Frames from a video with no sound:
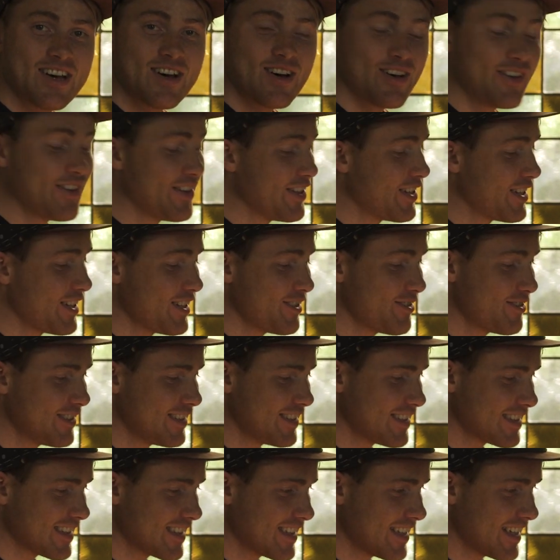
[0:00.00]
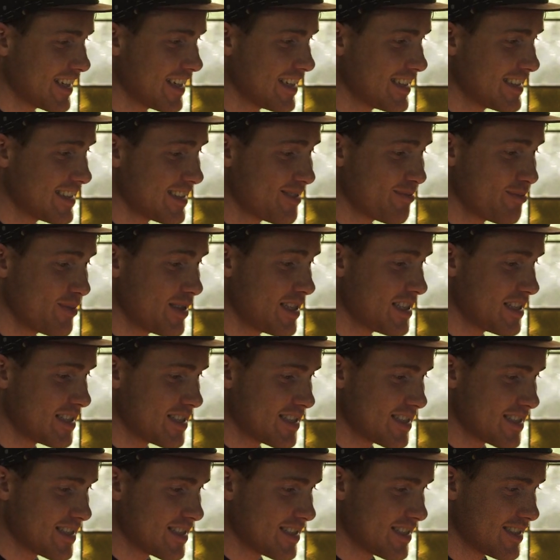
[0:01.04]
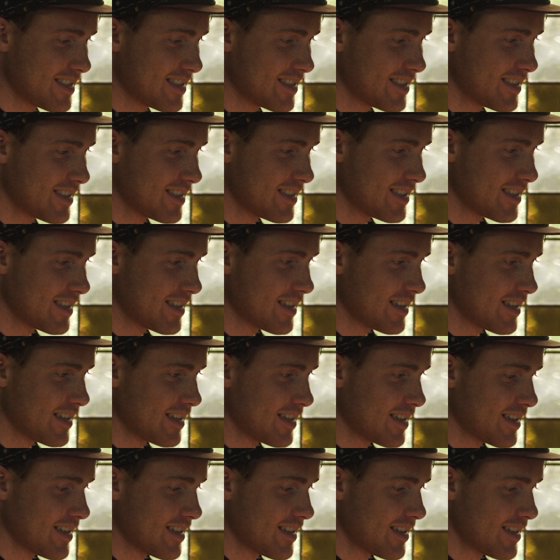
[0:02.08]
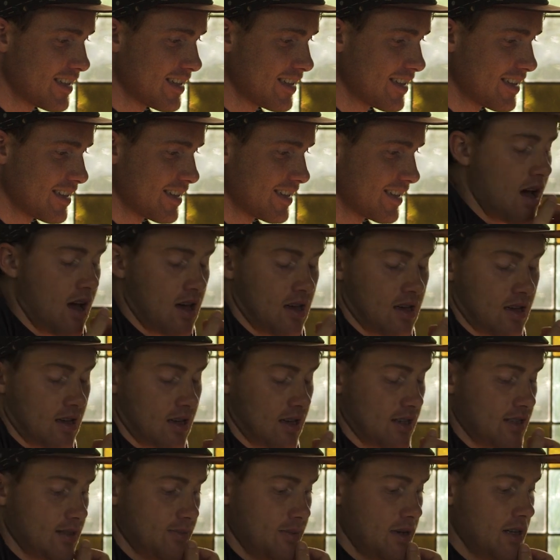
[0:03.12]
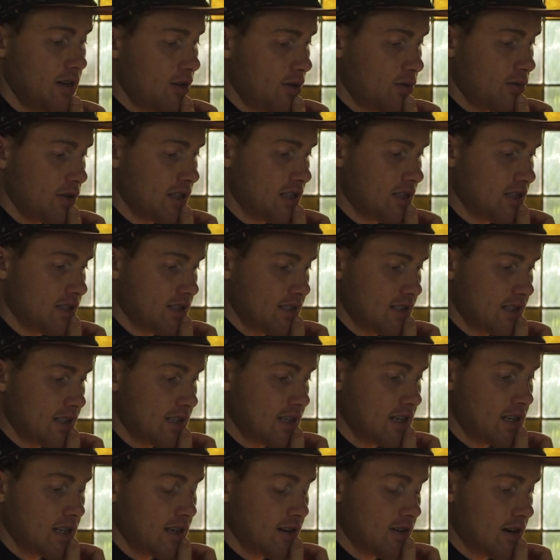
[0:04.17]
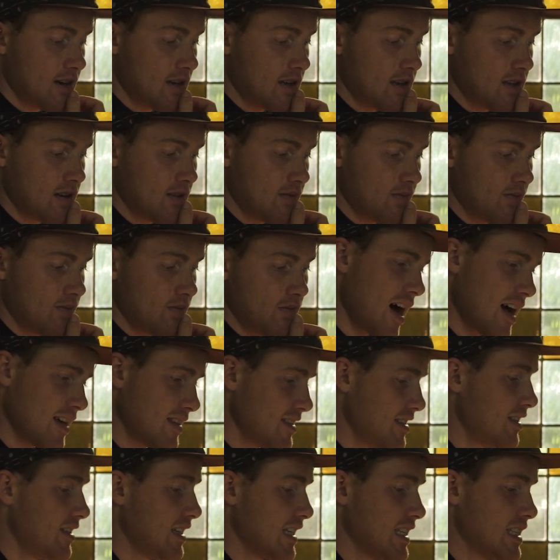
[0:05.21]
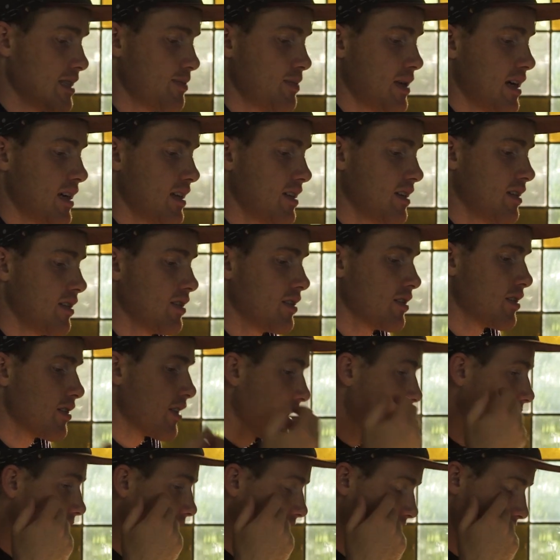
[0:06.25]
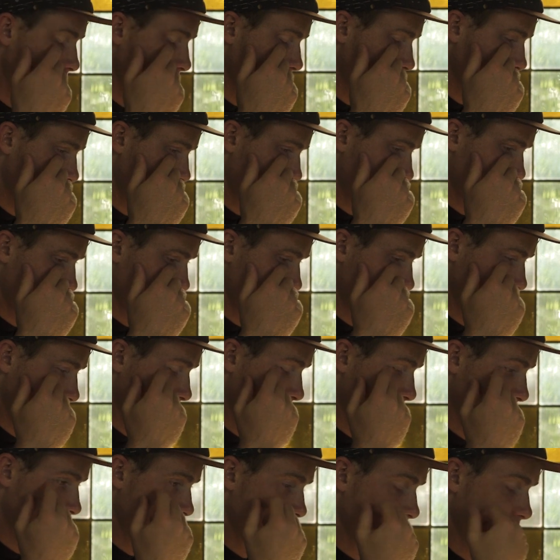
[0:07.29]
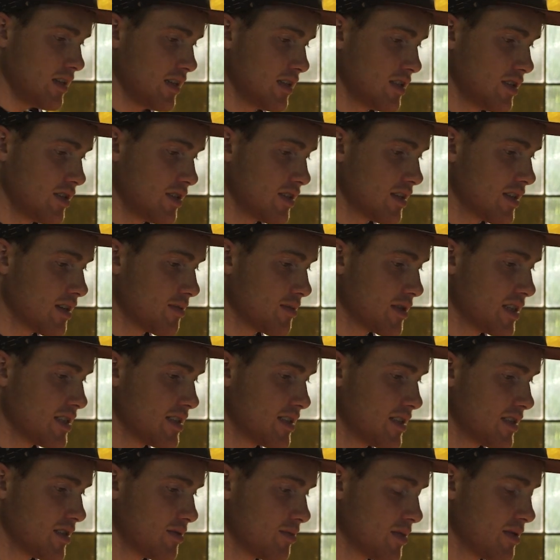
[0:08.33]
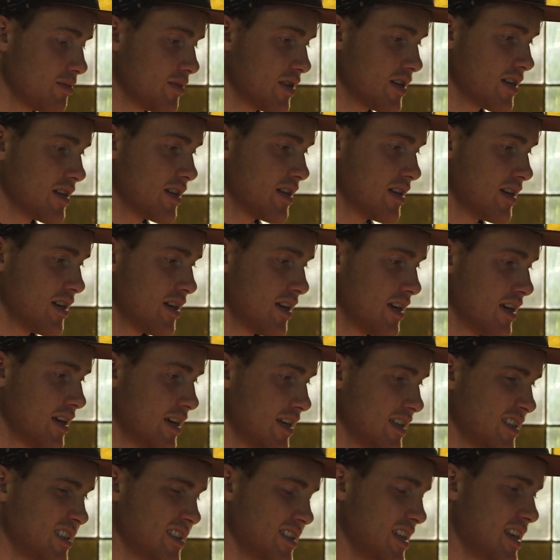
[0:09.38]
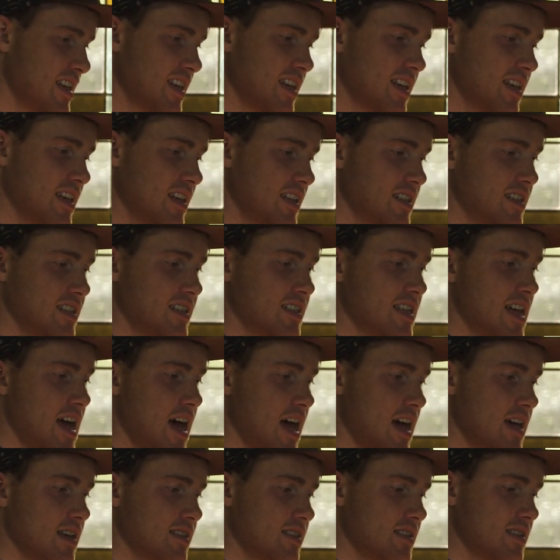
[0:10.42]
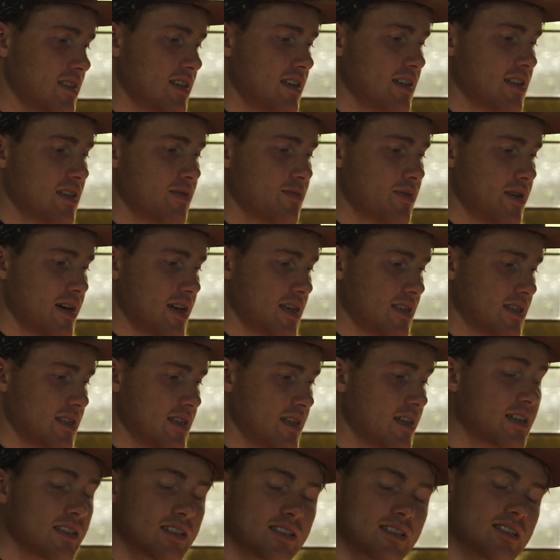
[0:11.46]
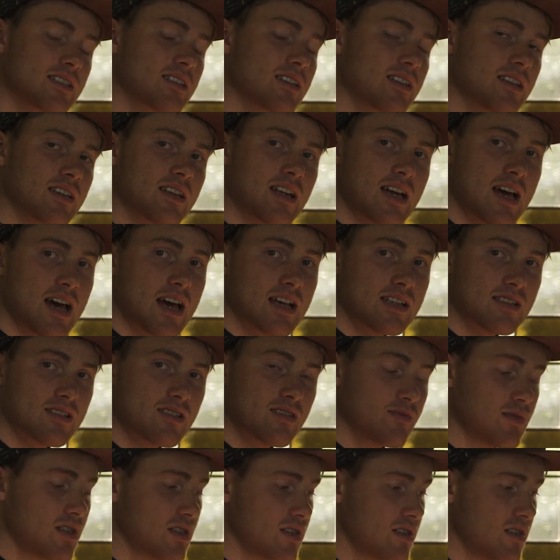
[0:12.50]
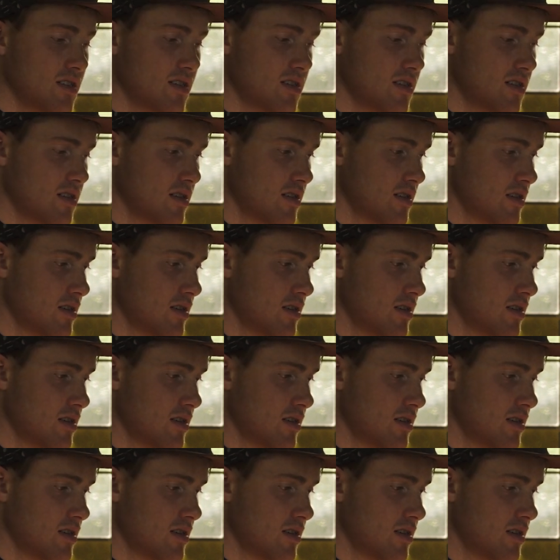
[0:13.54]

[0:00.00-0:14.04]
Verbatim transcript: All the other ones got A's and B's. Like I spent all winter skiing, right? I still expect a good grade. It shouldn't come easier to me, but it just like just has like the past years. It has come easier.